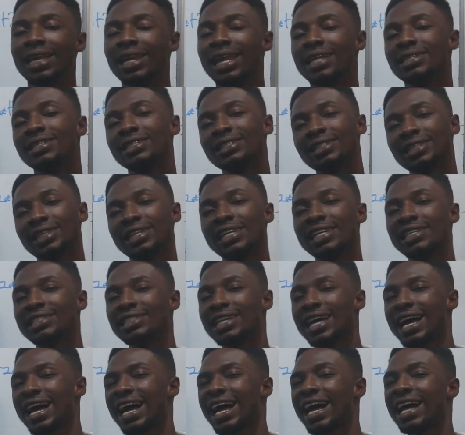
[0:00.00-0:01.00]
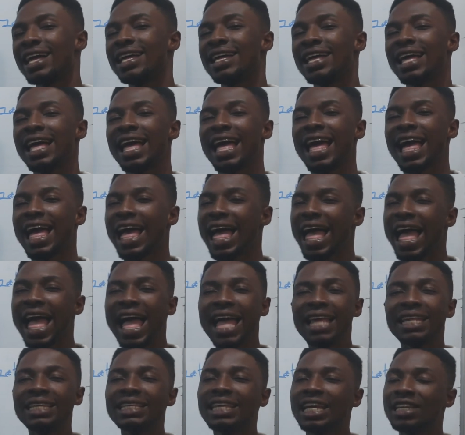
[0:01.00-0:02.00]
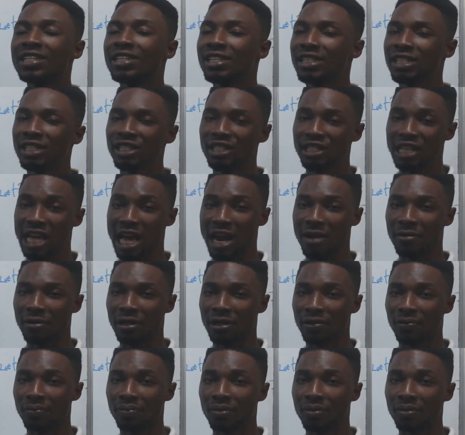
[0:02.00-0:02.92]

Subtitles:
legislature, and the judiciary.